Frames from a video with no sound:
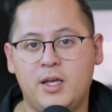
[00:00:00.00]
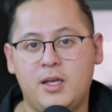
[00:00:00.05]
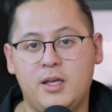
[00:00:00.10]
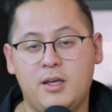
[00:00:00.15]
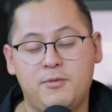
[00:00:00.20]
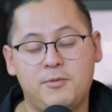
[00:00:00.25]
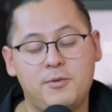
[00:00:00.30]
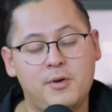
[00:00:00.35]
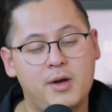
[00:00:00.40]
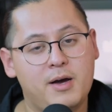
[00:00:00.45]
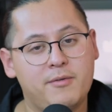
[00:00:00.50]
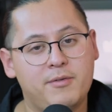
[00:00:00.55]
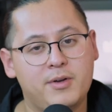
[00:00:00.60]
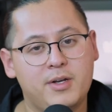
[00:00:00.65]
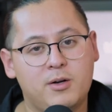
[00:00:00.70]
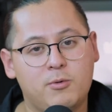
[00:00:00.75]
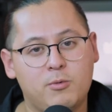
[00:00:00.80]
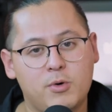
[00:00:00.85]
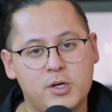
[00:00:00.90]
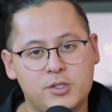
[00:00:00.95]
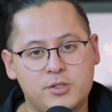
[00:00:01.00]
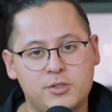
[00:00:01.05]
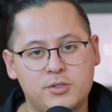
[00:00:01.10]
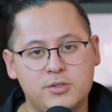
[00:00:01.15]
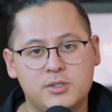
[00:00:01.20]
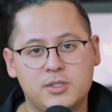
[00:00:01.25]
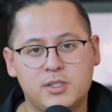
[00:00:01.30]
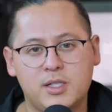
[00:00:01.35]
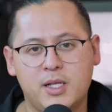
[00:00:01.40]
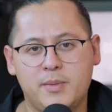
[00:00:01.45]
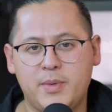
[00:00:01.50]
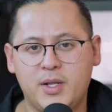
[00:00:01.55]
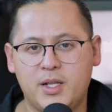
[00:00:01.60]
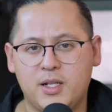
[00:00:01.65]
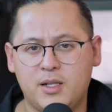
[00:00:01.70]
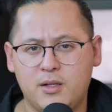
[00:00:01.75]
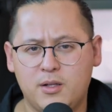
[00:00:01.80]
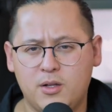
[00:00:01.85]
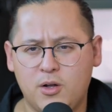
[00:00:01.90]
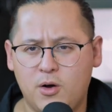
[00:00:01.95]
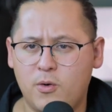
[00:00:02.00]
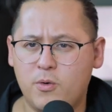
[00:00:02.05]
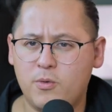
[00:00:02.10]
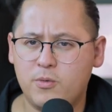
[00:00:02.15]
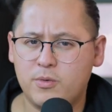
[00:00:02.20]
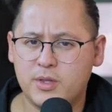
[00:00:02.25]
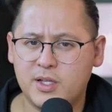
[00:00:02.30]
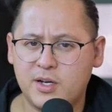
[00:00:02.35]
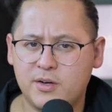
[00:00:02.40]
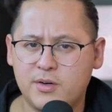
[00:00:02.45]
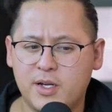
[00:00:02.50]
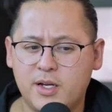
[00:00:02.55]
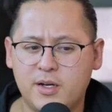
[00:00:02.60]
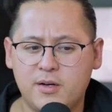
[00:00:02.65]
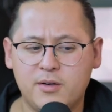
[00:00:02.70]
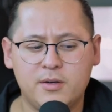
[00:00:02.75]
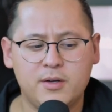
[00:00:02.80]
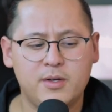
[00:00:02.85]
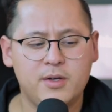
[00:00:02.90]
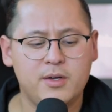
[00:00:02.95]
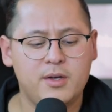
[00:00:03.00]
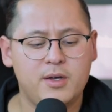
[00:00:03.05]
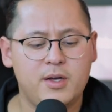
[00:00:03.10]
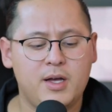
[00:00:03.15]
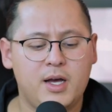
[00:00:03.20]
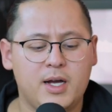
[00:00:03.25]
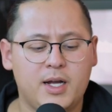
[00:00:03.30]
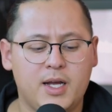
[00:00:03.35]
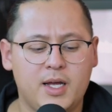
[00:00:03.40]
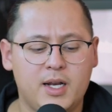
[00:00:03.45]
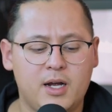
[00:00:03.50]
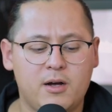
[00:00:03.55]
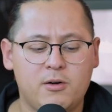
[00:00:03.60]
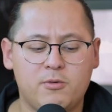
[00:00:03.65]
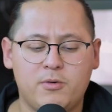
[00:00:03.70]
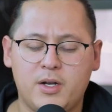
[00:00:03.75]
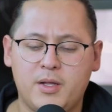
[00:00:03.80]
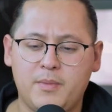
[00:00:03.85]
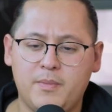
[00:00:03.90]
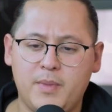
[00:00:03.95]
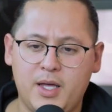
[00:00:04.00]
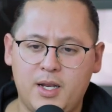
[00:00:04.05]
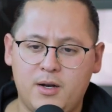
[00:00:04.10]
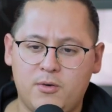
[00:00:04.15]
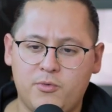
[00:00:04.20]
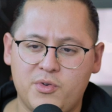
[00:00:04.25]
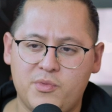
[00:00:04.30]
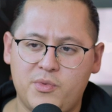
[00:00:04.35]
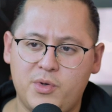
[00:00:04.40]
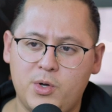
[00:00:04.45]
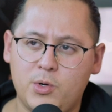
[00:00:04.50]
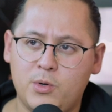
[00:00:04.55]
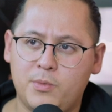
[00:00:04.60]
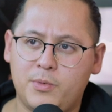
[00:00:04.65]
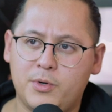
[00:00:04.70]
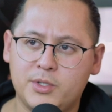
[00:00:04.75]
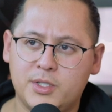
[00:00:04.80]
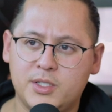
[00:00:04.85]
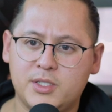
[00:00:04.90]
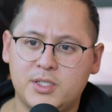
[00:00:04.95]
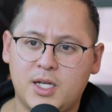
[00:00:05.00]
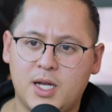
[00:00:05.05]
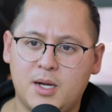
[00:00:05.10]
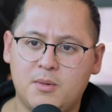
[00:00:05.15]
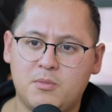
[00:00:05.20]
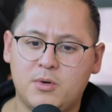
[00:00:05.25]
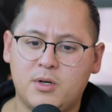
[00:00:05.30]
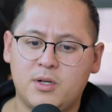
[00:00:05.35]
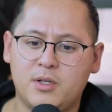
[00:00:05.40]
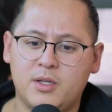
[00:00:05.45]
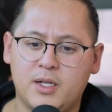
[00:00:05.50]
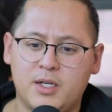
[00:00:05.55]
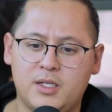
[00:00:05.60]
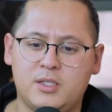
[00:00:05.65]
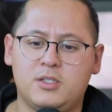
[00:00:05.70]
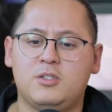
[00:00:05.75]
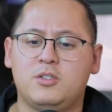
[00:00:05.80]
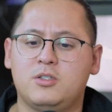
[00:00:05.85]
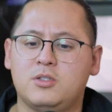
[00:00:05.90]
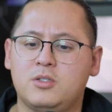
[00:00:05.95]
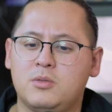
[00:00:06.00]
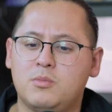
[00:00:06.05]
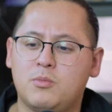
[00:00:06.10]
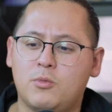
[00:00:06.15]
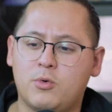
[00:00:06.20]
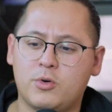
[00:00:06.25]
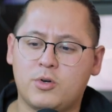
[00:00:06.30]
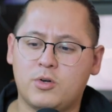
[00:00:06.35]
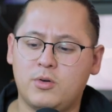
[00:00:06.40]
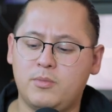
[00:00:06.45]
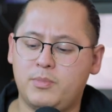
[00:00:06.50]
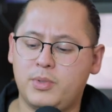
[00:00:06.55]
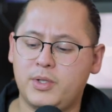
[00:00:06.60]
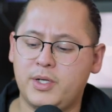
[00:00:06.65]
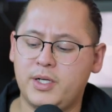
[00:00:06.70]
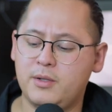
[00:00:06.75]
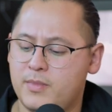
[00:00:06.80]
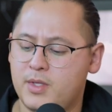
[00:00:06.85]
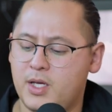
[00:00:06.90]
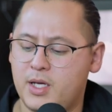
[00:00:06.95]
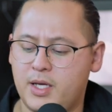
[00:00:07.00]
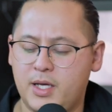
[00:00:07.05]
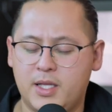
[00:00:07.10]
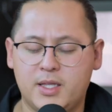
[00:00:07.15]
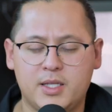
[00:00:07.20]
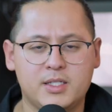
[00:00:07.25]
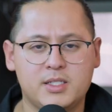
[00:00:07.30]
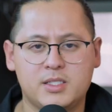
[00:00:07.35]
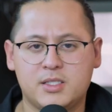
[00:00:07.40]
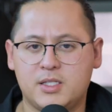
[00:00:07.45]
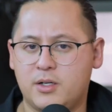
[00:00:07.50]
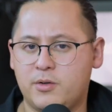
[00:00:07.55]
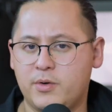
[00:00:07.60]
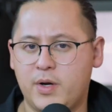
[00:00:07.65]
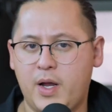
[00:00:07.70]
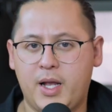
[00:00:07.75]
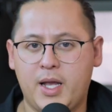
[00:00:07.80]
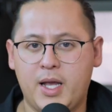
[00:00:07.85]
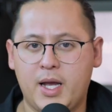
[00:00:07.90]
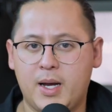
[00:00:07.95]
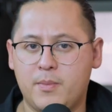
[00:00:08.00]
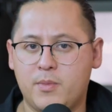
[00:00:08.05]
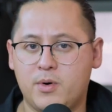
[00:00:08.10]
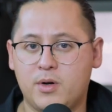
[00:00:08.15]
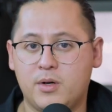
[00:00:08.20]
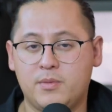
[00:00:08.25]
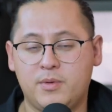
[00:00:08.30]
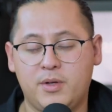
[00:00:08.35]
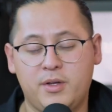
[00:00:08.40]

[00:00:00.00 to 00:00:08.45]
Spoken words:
If you have any questions, let me know down here. Again, I already made a review about this camera, that it's more complete. Again, this is a great camera.